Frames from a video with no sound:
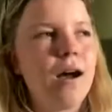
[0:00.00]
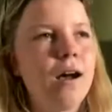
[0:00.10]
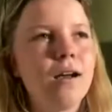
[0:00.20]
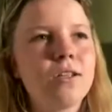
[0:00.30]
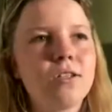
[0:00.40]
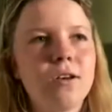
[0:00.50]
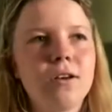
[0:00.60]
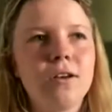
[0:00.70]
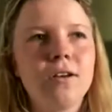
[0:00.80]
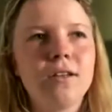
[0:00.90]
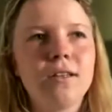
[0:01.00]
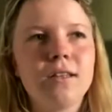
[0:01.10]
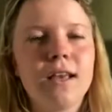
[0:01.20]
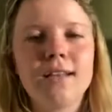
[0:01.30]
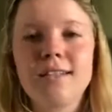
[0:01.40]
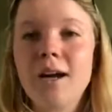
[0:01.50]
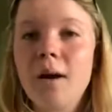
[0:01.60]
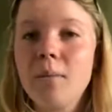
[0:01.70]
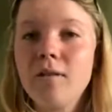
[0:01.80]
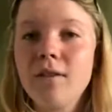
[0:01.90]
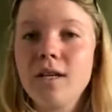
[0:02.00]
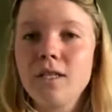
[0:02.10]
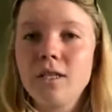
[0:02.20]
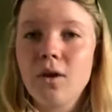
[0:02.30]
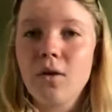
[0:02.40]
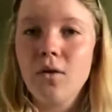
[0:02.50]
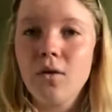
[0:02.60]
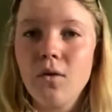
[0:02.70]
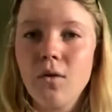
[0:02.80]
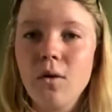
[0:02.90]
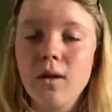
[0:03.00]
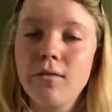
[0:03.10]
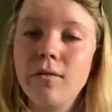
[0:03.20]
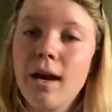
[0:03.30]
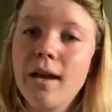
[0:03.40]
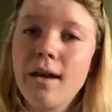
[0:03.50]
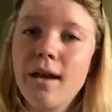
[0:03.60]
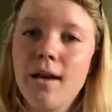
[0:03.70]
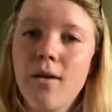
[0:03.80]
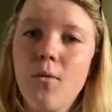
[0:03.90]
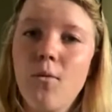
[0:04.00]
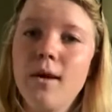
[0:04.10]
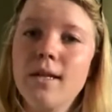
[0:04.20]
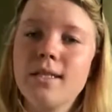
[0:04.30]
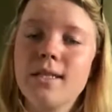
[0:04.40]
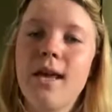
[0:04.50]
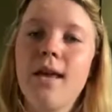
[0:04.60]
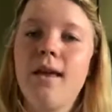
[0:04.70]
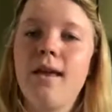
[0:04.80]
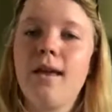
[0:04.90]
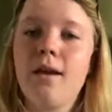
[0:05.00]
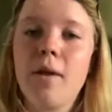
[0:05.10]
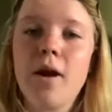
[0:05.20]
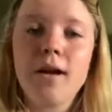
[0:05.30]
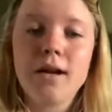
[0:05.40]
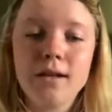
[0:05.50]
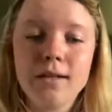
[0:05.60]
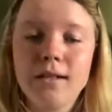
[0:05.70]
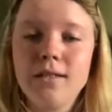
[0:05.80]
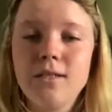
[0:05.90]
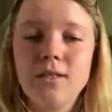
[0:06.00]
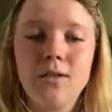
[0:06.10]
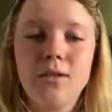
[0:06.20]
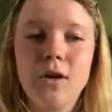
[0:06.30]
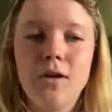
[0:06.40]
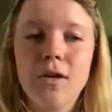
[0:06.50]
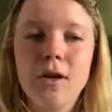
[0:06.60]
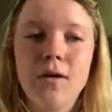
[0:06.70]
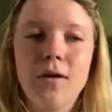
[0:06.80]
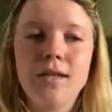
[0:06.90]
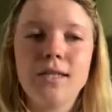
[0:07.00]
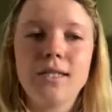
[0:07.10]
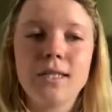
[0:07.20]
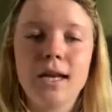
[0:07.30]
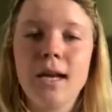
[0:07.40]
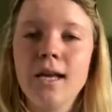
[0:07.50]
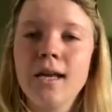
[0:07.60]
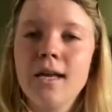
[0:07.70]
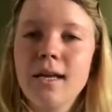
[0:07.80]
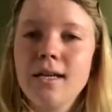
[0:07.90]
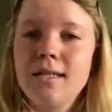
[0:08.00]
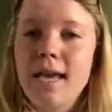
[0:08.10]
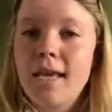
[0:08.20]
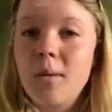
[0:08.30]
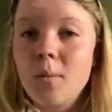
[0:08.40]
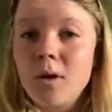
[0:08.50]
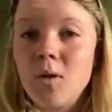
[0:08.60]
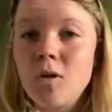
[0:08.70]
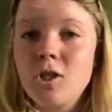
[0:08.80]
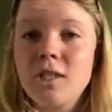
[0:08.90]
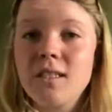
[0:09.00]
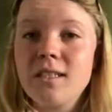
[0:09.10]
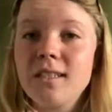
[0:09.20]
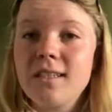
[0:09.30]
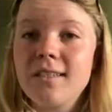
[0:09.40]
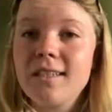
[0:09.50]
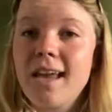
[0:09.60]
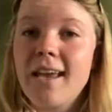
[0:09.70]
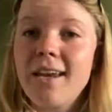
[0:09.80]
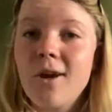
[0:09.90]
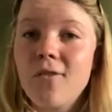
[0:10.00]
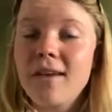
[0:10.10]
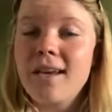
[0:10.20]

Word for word: Uh, so there's a couple of us who qualified, and we're staying in America until Tokyo, and just like taking precautions and skating over